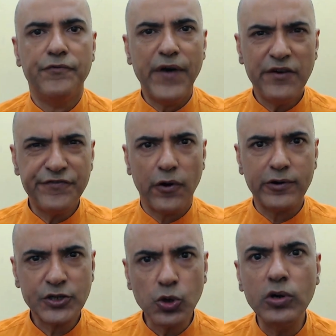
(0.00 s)
Well, for
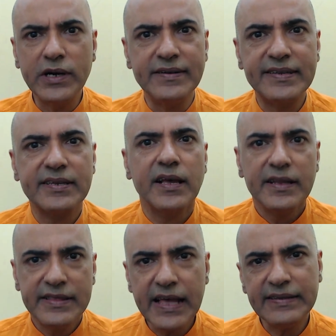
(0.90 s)
students,
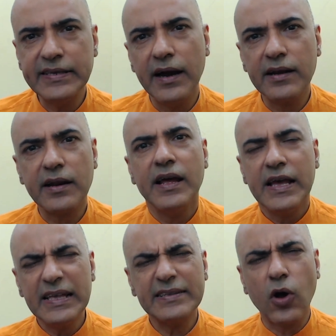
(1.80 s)
this year
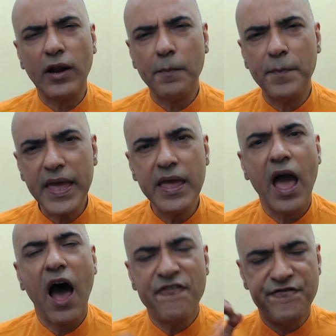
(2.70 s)
is gonna
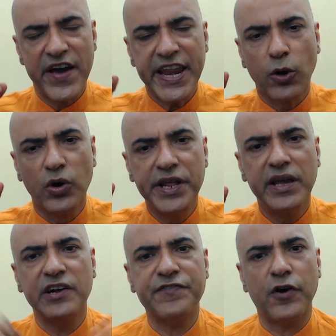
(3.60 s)
be a very good
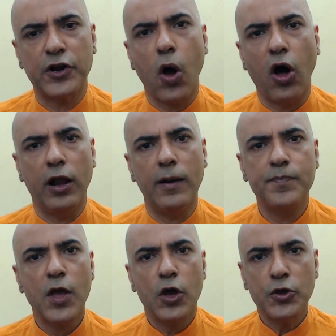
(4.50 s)
year for y'all.